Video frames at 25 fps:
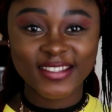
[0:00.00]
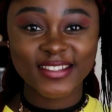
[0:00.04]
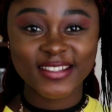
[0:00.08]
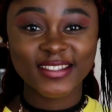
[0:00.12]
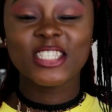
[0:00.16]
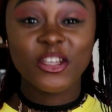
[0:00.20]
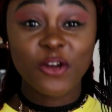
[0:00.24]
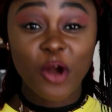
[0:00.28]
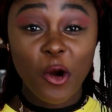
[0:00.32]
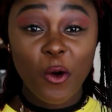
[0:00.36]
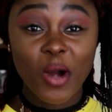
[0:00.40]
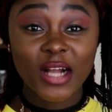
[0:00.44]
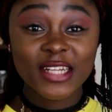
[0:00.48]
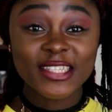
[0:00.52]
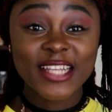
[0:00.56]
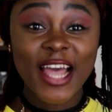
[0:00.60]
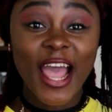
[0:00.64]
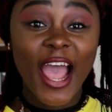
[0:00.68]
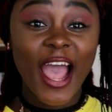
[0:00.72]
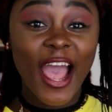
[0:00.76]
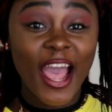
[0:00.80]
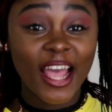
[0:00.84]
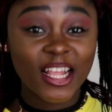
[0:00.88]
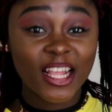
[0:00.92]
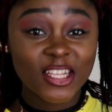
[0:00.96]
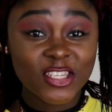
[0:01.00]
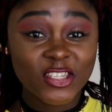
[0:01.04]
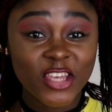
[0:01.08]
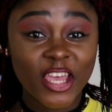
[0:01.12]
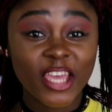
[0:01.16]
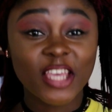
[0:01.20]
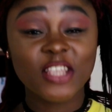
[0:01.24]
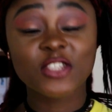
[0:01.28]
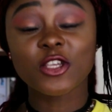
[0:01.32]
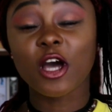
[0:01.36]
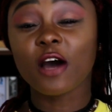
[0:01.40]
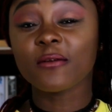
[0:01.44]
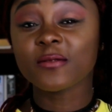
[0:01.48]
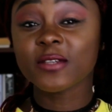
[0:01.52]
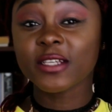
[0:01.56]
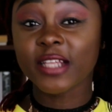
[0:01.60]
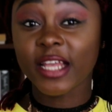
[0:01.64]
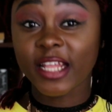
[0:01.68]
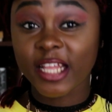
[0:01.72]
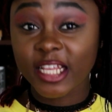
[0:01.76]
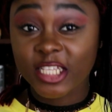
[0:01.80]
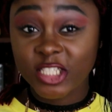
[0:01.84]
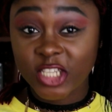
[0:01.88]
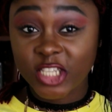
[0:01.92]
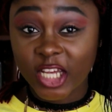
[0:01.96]
The Rwanda handshake is often
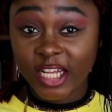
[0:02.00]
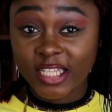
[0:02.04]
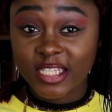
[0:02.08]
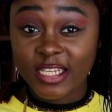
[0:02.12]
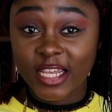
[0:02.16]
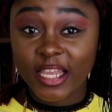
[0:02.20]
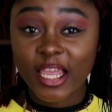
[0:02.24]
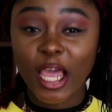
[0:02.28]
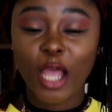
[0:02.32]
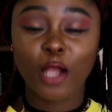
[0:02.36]
energetic